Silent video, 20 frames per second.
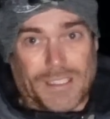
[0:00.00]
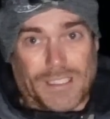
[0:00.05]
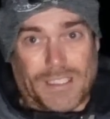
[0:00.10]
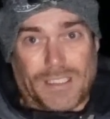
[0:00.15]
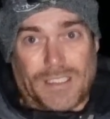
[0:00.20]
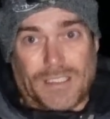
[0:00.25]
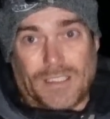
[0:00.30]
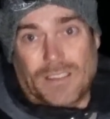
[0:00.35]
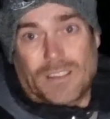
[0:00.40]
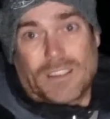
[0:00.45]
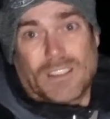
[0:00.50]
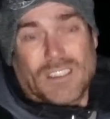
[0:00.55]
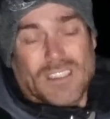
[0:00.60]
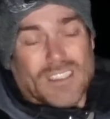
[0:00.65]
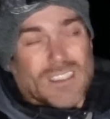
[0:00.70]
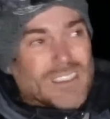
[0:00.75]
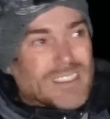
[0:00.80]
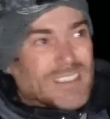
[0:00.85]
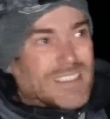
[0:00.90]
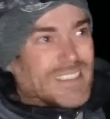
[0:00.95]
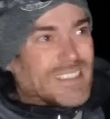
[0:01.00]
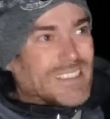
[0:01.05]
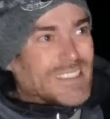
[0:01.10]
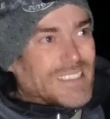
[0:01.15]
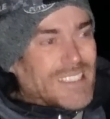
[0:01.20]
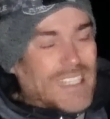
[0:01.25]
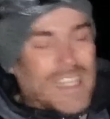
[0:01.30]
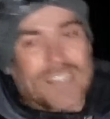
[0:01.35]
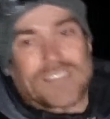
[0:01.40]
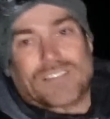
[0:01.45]
here,
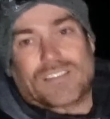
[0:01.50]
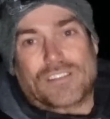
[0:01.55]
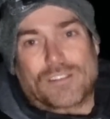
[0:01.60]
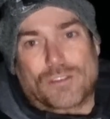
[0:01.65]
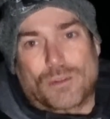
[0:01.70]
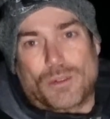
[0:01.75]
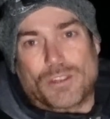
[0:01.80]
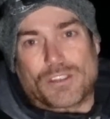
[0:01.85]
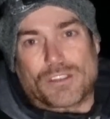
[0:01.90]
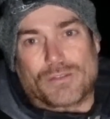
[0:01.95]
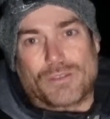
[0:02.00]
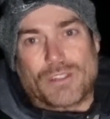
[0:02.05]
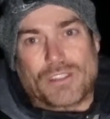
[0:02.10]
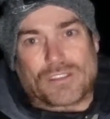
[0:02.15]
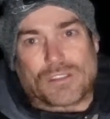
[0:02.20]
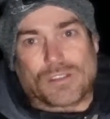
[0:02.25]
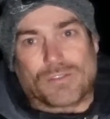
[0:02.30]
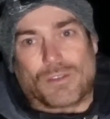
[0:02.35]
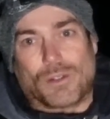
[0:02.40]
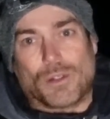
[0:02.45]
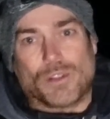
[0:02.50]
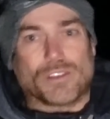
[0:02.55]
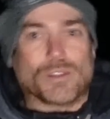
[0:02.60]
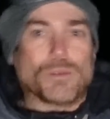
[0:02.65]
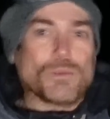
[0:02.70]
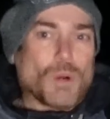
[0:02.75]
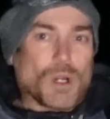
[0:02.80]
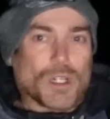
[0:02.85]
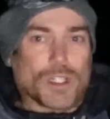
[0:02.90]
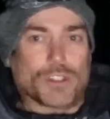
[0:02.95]
yes, there's always a risk of
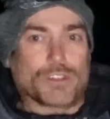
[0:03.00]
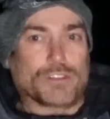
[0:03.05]
losing 1 or